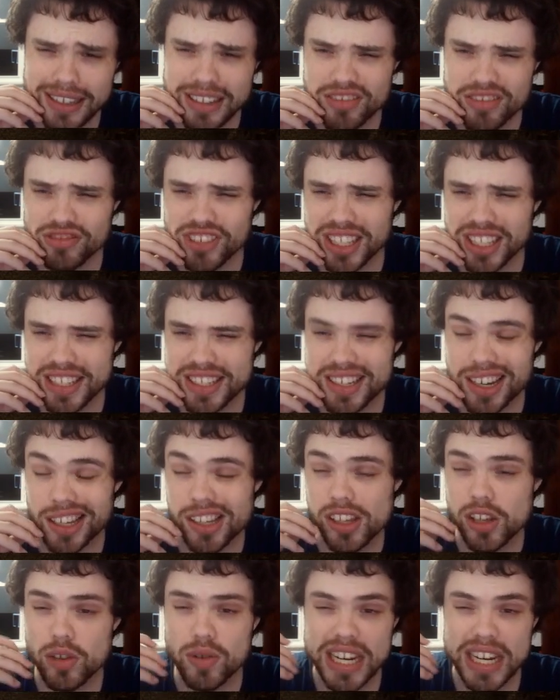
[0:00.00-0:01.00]

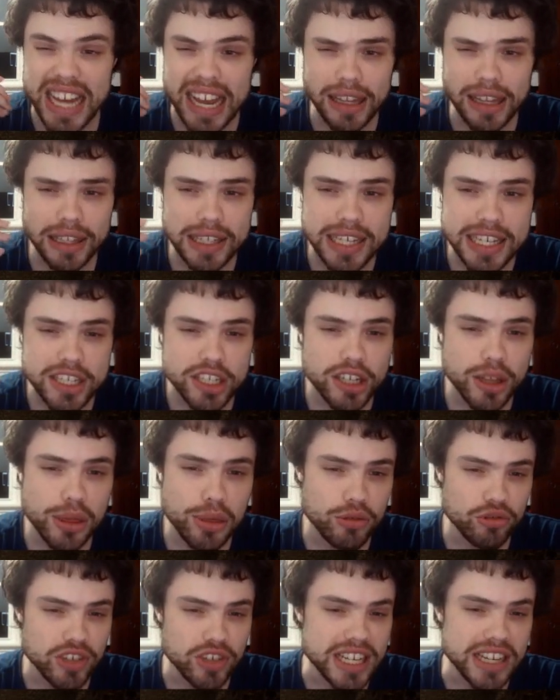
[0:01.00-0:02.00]
realistically, you need at least
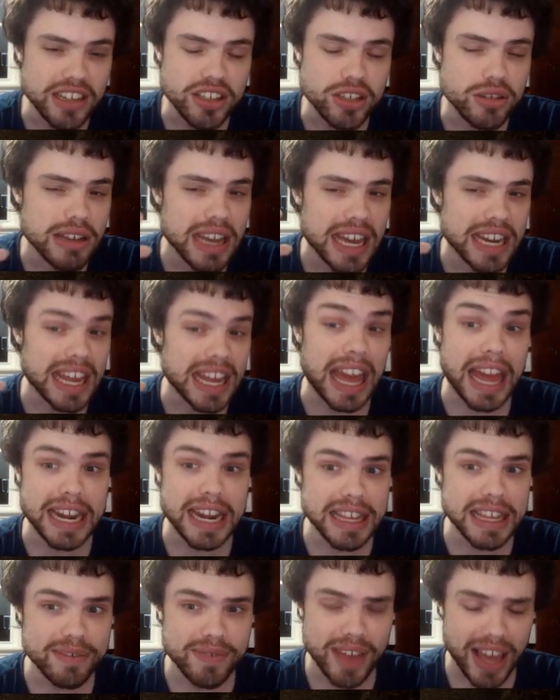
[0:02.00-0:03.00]
3 to get
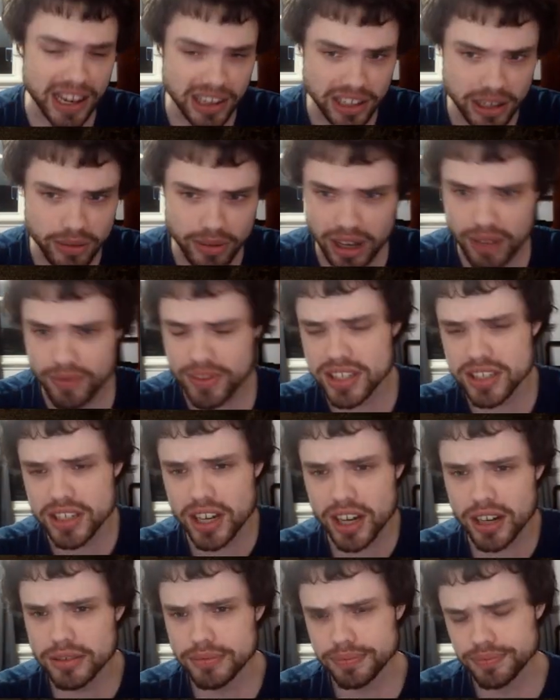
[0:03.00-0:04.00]
any value out of this
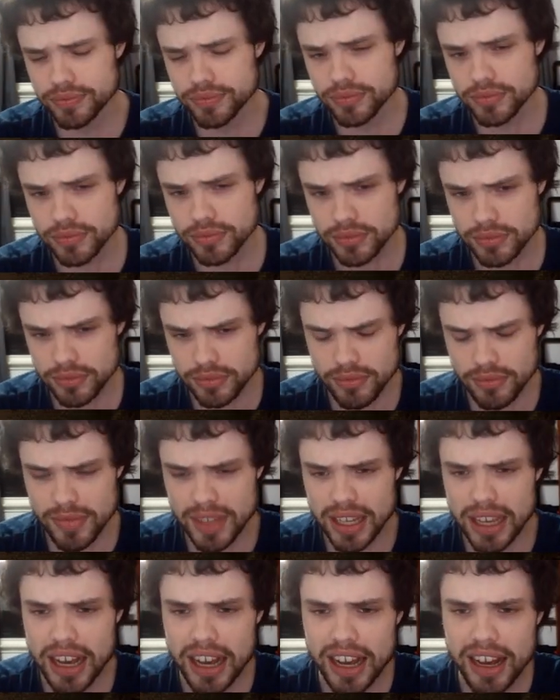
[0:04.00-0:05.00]
card.
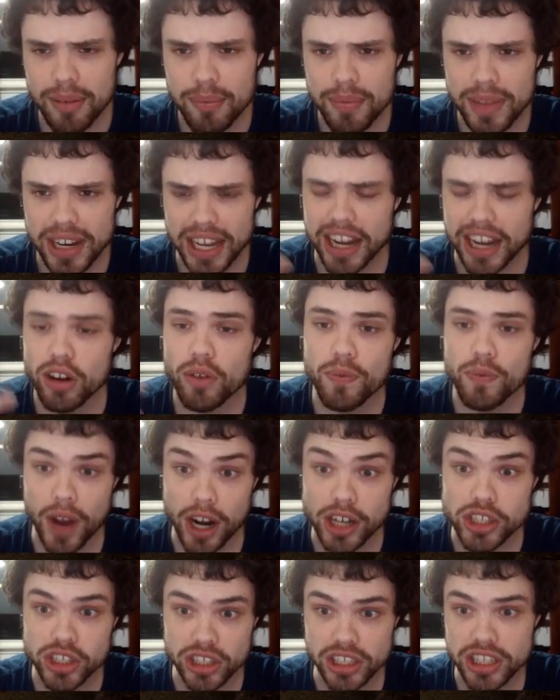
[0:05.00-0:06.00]
Like, I know
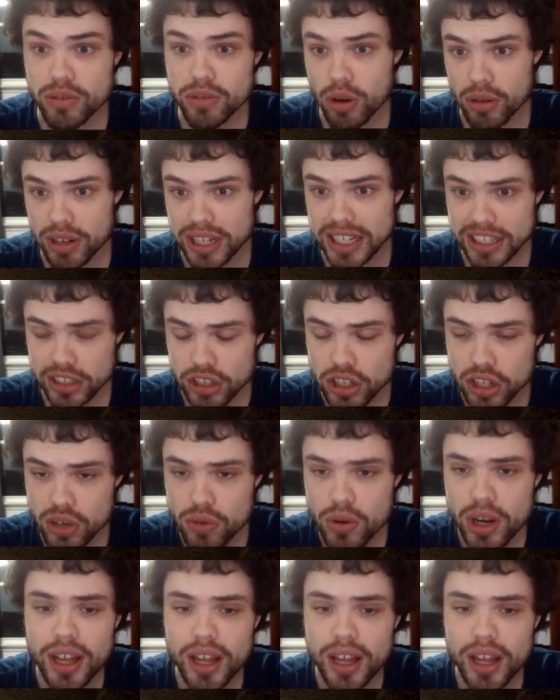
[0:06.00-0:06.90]
functionally you only need 2.